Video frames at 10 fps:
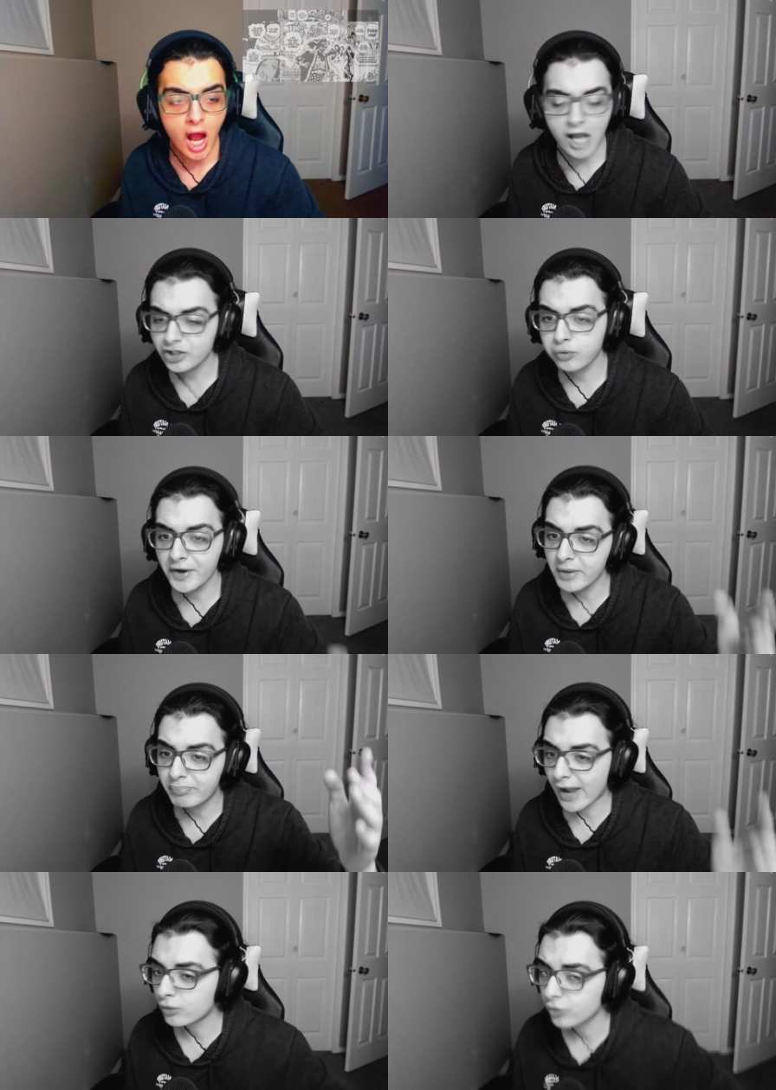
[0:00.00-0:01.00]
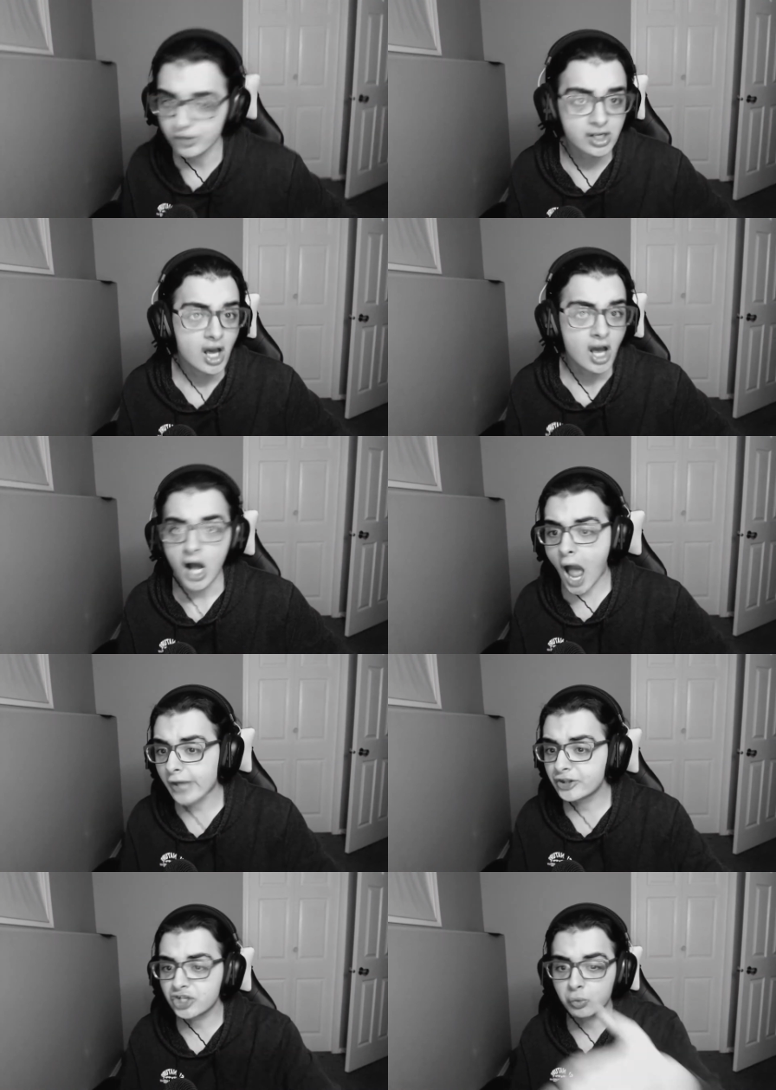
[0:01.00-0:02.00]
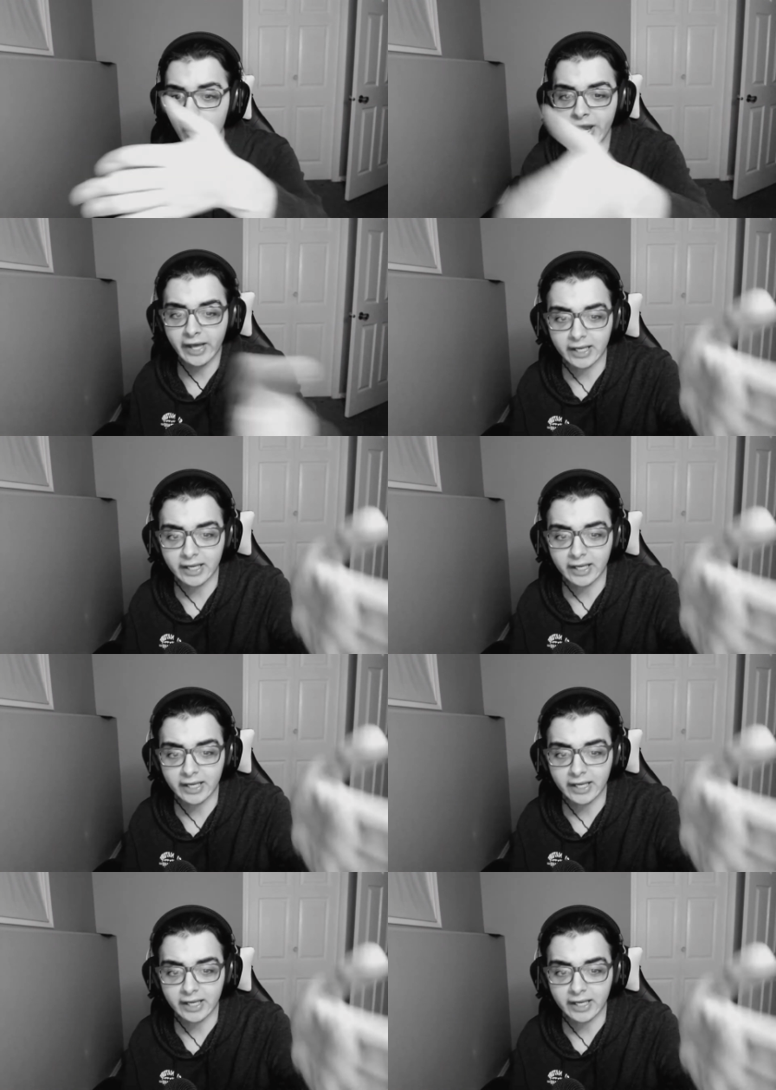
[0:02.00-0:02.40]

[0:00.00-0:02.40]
I just read it backwards. I just read it